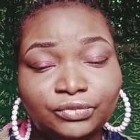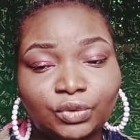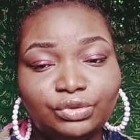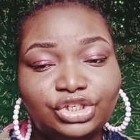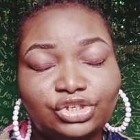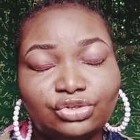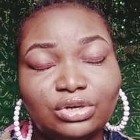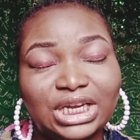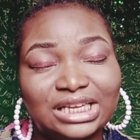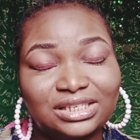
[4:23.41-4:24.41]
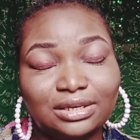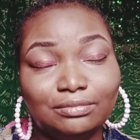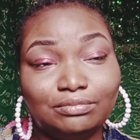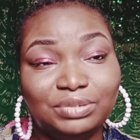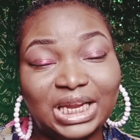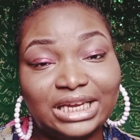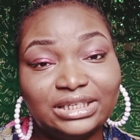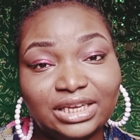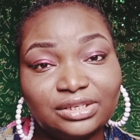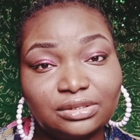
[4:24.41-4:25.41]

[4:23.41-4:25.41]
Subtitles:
which is known as blindness.